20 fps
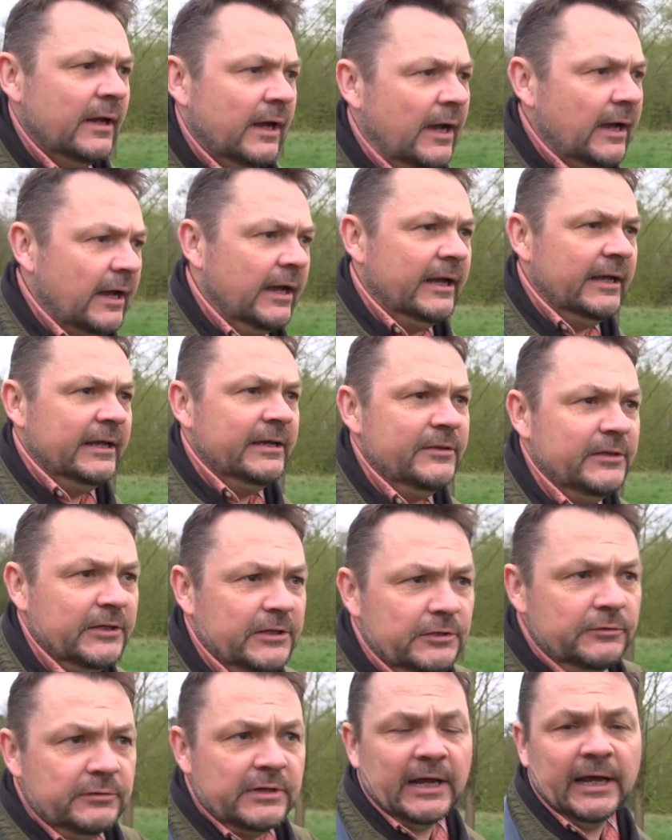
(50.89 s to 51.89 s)
uh, in
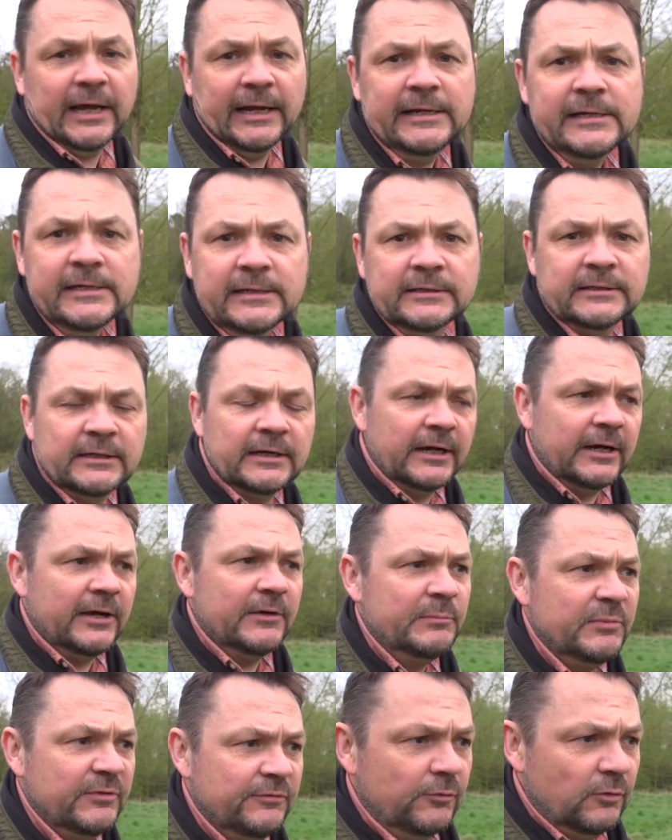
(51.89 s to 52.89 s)
the UK
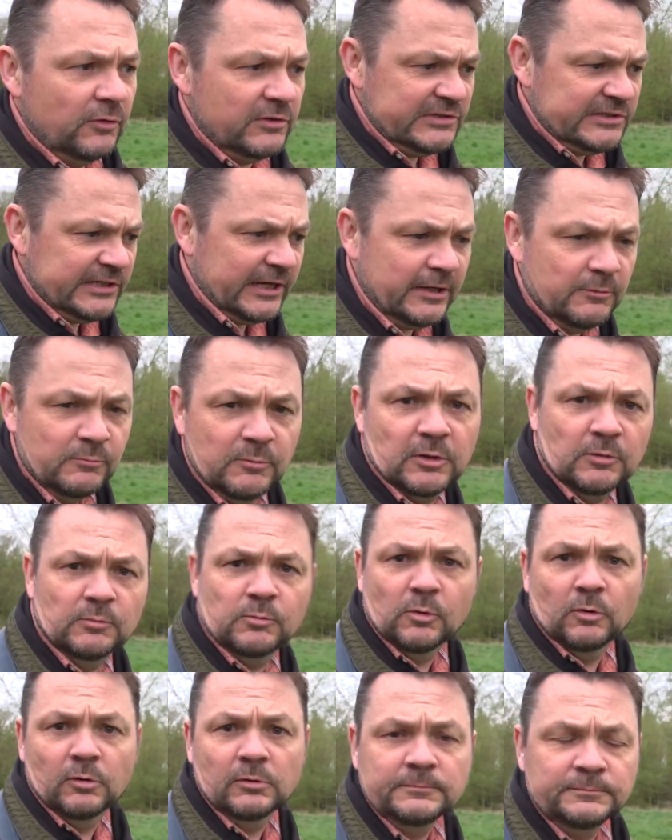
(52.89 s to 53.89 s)
uh, before the Second World
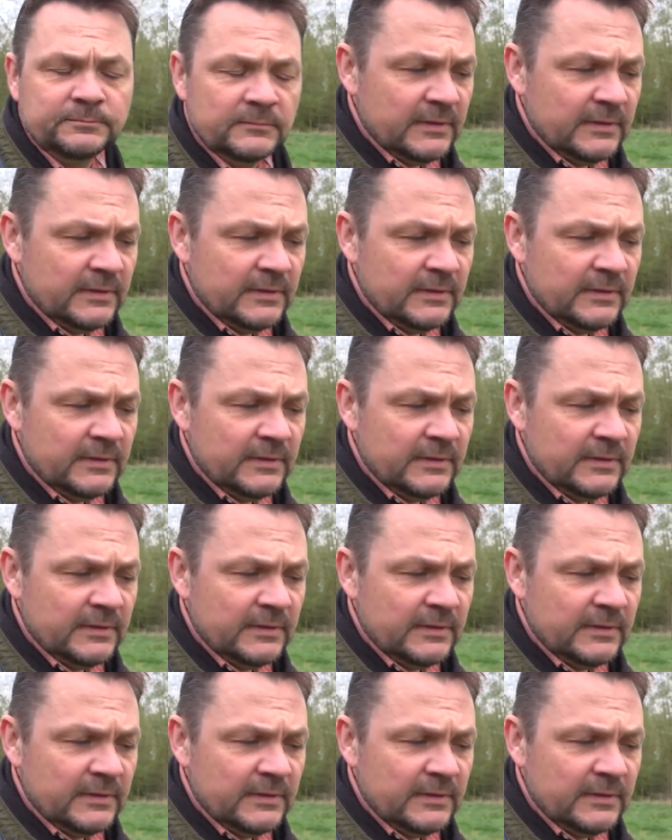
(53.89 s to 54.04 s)
War.